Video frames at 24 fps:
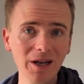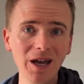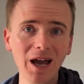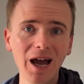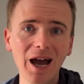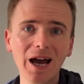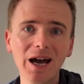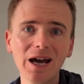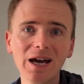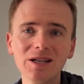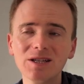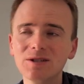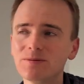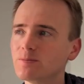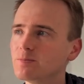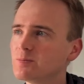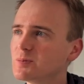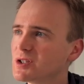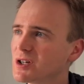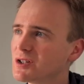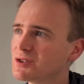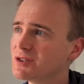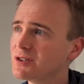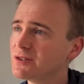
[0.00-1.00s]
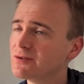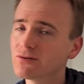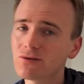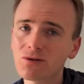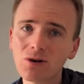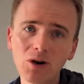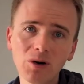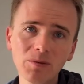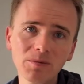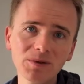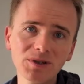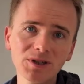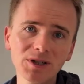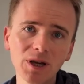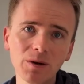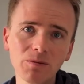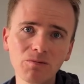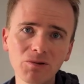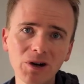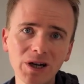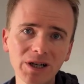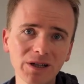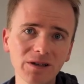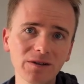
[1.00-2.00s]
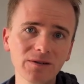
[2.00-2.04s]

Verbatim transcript: and judging from some Reddit